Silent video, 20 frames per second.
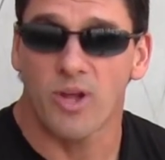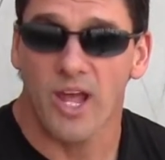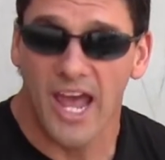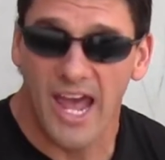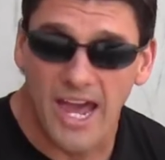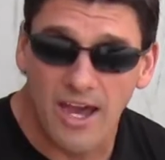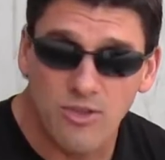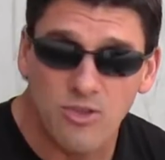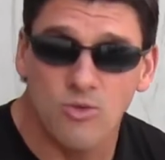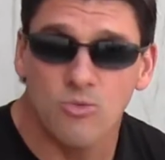
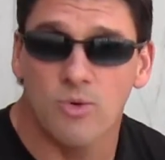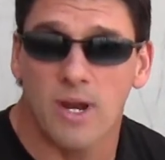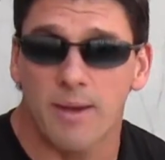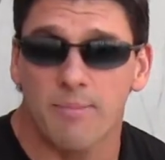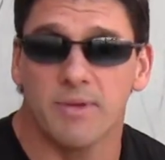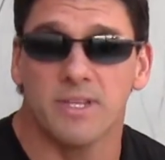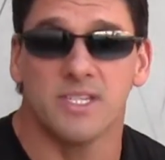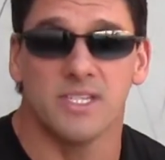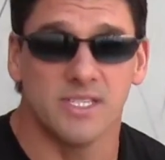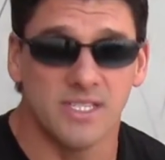How you
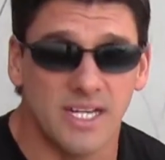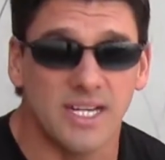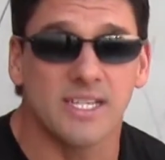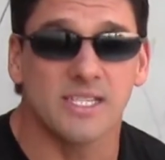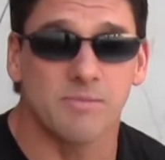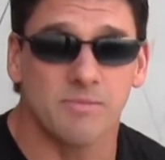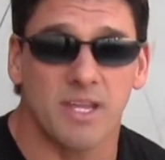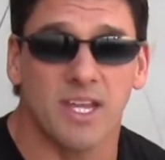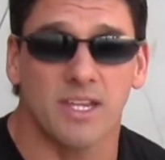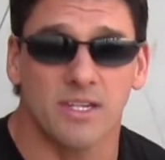wrap it
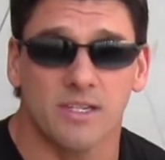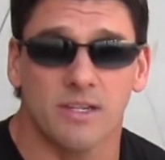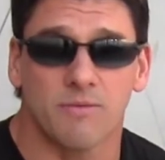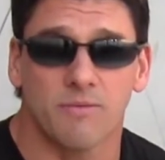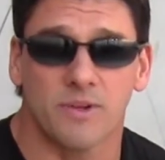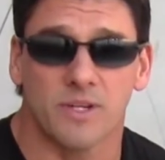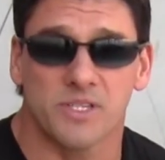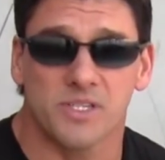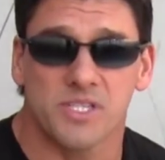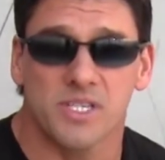does make a
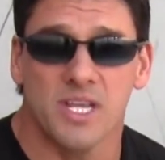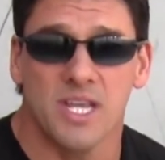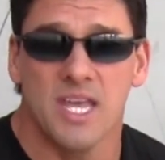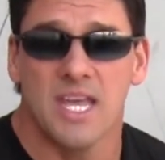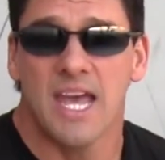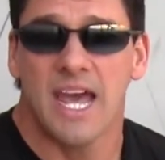difference.